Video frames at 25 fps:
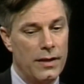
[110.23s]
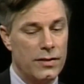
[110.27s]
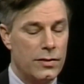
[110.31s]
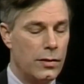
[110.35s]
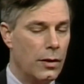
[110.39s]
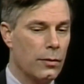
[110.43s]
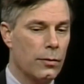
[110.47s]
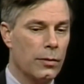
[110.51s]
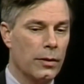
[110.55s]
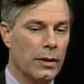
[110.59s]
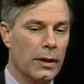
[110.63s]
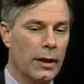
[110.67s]
I
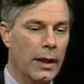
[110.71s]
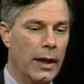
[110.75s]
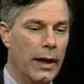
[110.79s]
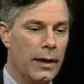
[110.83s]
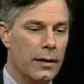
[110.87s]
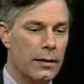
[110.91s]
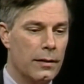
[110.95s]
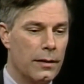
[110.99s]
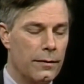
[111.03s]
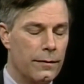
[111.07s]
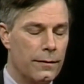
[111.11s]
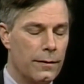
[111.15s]
started really
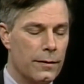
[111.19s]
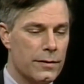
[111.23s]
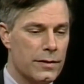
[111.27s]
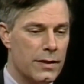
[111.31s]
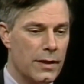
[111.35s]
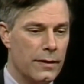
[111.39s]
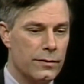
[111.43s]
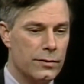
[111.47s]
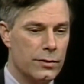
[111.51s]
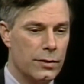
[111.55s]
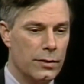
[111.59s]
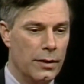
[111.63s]
late. The first day of